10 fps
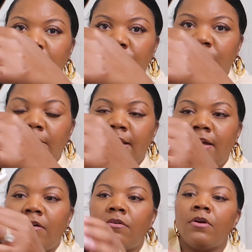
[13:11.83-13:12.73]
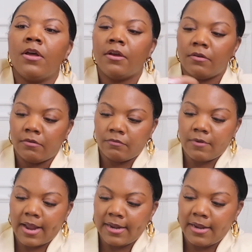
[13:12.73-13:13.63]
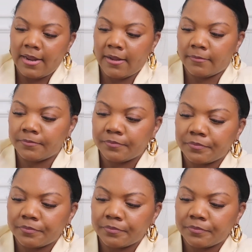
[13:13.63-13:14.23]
The Chanel writing,